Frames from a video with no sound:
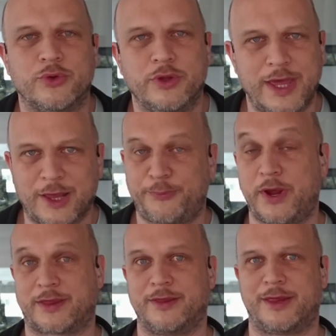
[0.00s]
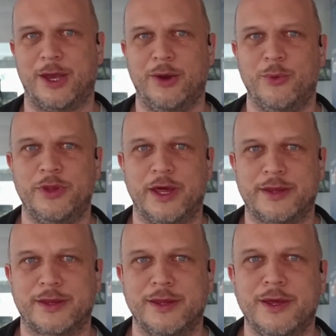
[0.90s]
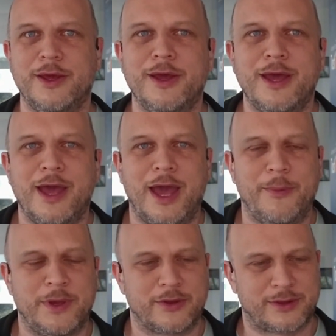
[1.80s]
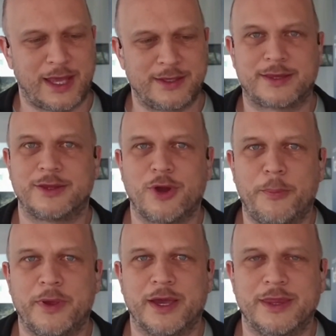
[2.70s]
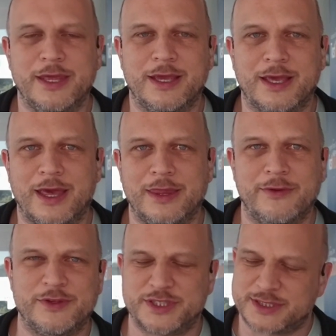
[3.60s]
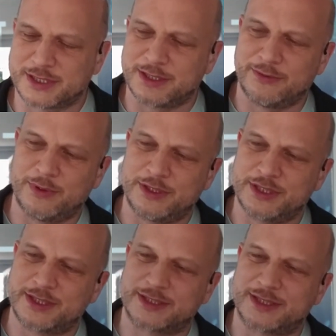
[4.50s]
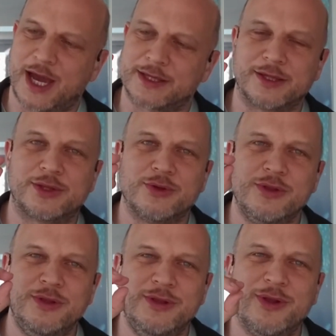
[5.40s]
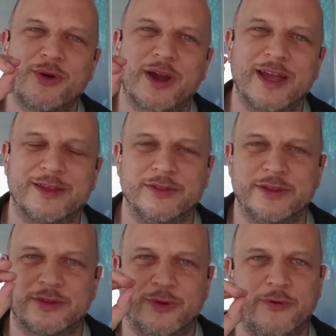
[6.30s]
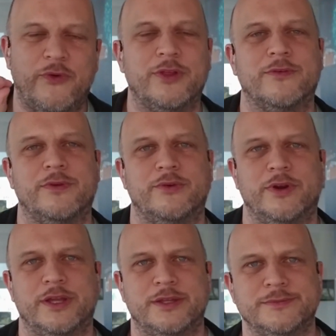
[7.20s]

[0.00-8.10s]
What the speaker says: to your next presence here with us, because that is a topic I think we just started to look at on the surface of it, right?